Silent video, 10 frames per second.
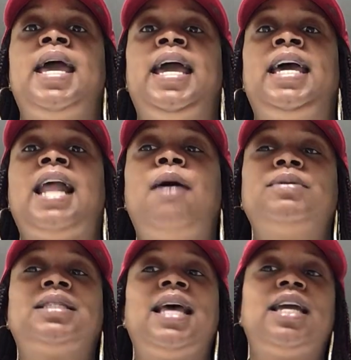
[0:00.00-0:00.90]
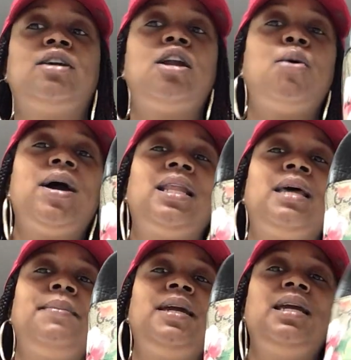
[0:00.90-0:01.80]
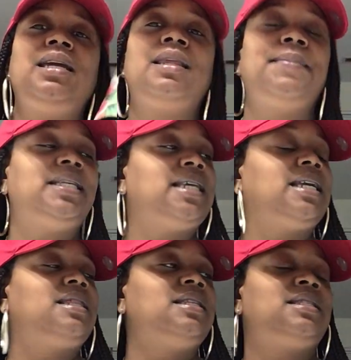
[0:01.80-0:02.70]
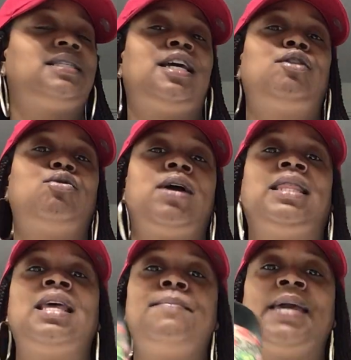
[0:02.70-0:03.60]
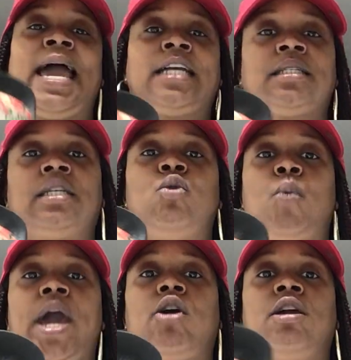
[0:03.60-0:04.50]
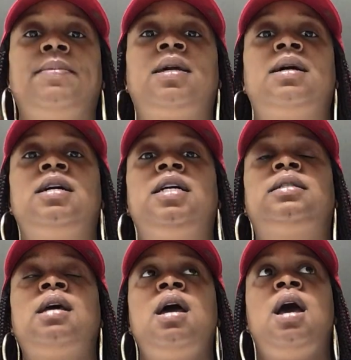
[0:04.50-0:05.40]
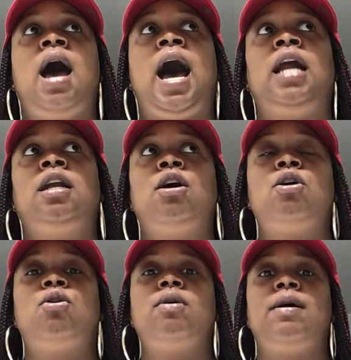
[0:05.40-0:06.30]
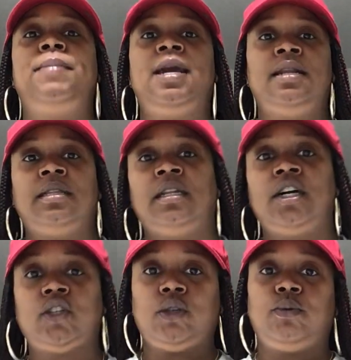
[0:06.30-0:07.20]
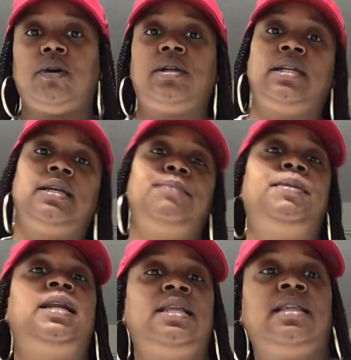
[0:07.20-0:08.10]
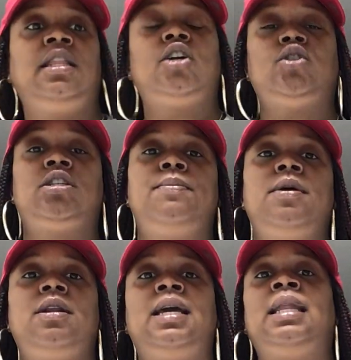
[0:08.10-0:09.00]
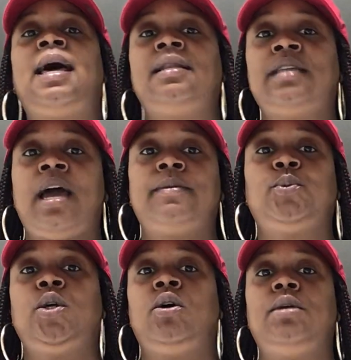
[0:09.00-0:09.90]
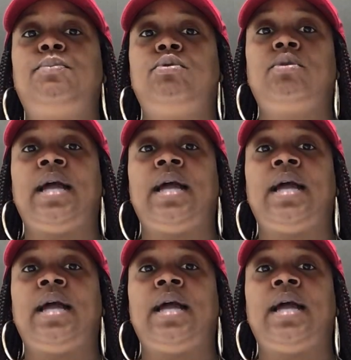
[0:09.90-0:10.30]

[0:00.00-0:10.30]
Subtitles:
And I was like, you know what, let me take this sandal and let me actually wear it, because I know being in the luxury world and being in the luxury community, a lot of times we only pull